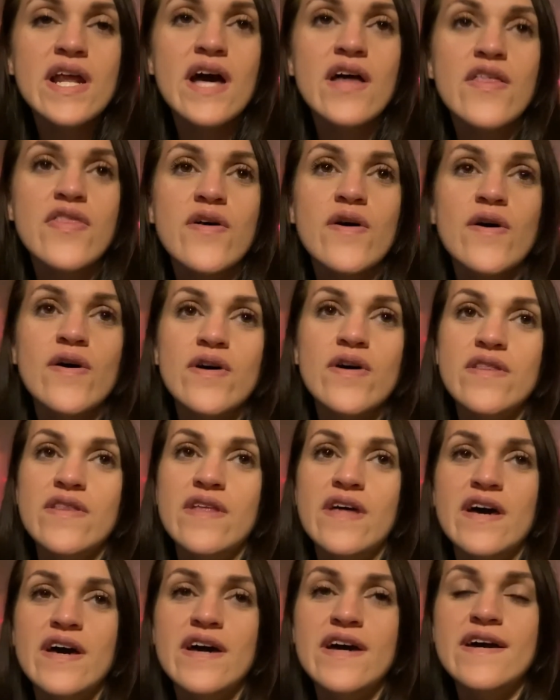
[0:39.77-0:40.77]
I thought
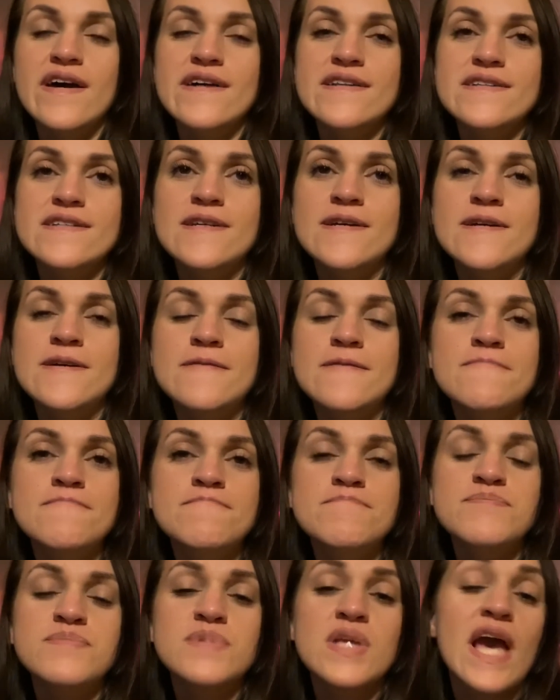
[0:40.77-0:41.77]
that
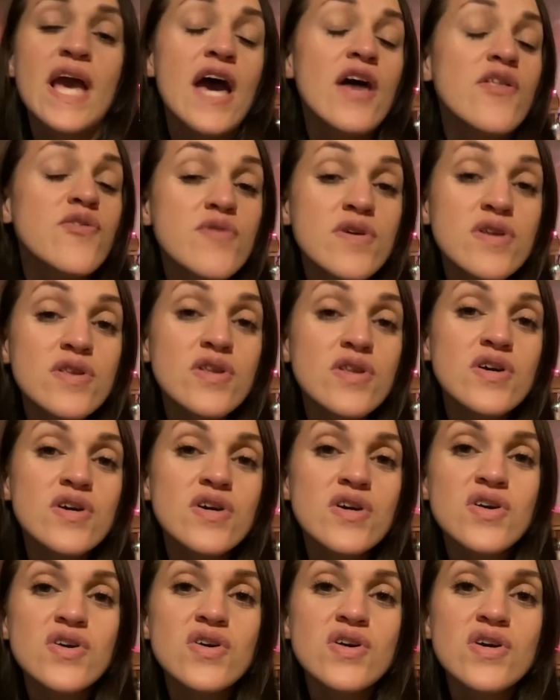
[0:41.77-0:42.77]
Catherine
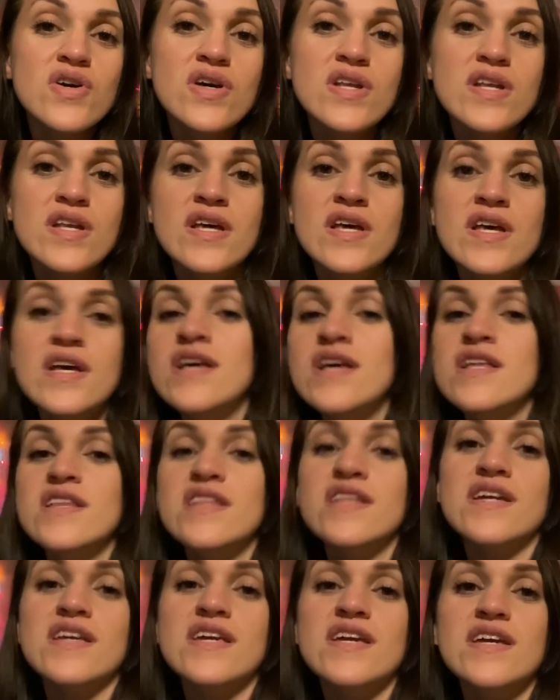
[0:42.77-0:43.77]
looked good,
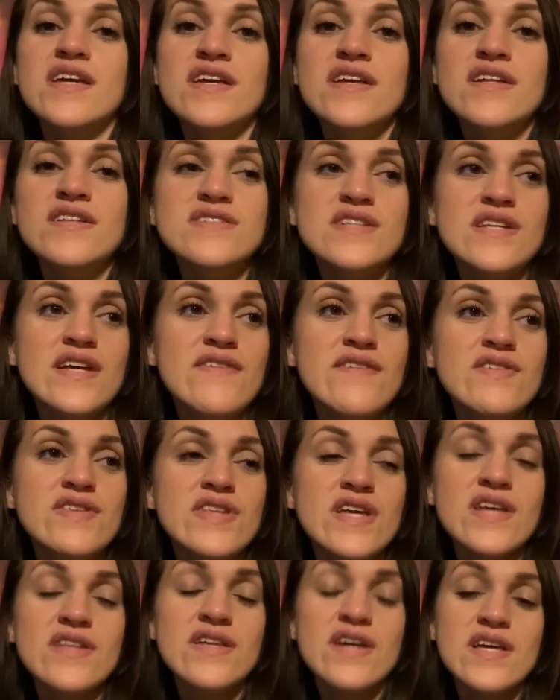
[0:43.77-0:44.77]
the kids and
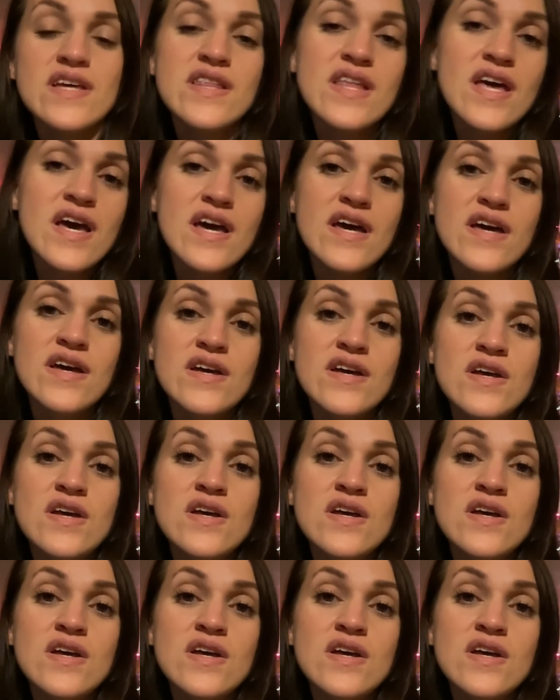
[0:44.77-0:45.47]
everything like that.